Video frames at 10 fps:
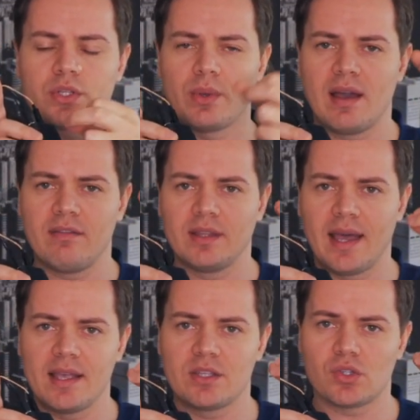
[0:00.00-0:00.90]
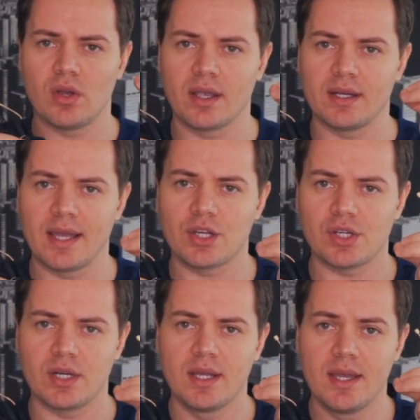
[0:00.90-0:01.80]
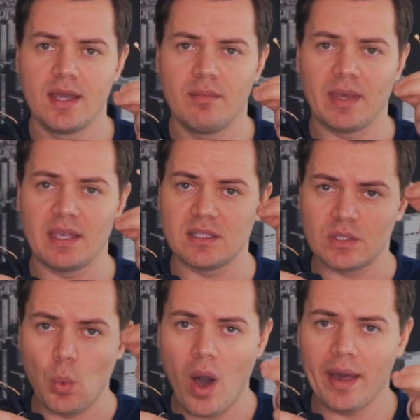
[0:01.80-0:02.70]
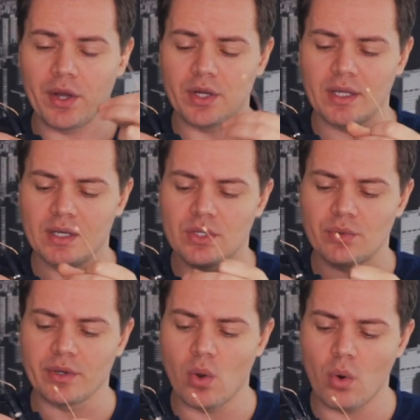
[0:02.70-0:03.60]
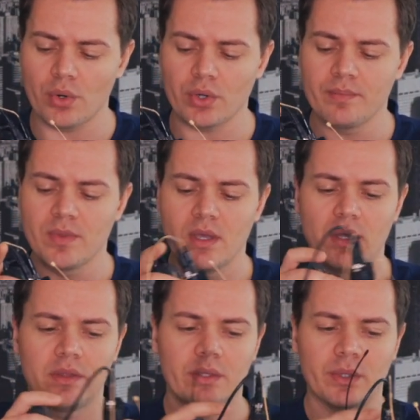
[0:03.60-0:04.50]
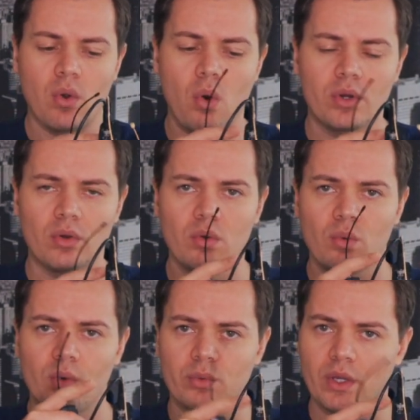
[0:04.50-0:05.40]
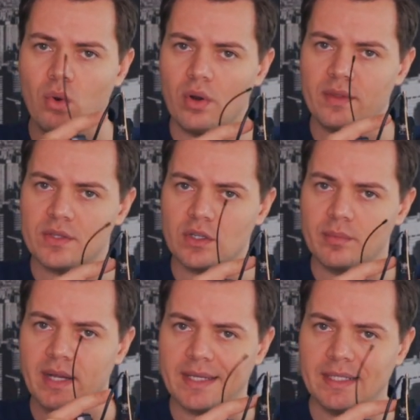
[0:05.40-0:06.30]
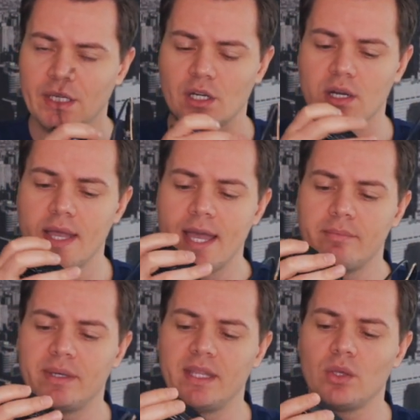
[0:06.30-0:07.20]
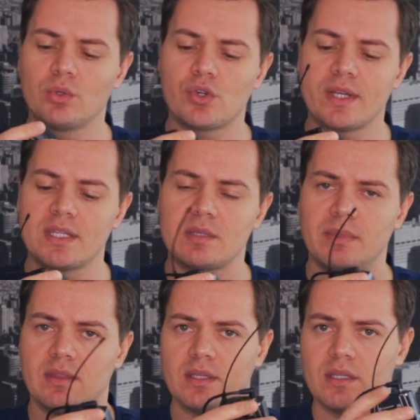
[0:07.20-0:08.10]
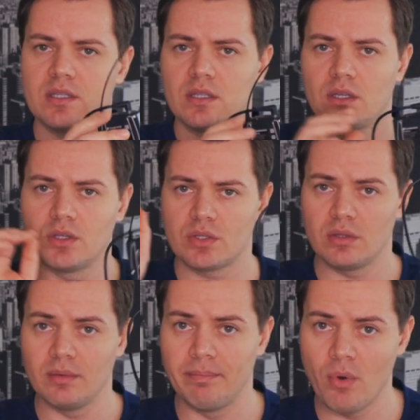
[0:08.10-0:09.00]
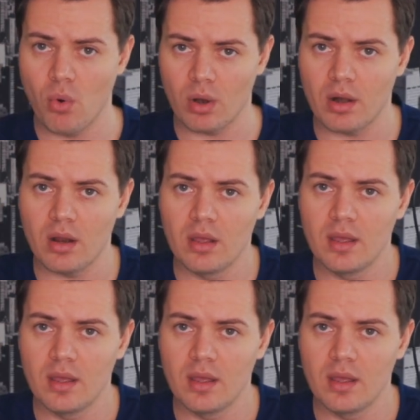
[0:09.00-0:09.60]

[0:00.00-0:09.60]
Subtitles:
So you have a nice strong connection because it's wired into your recorder. The recorder will record the sermon on here, but then you would transmit this to the board.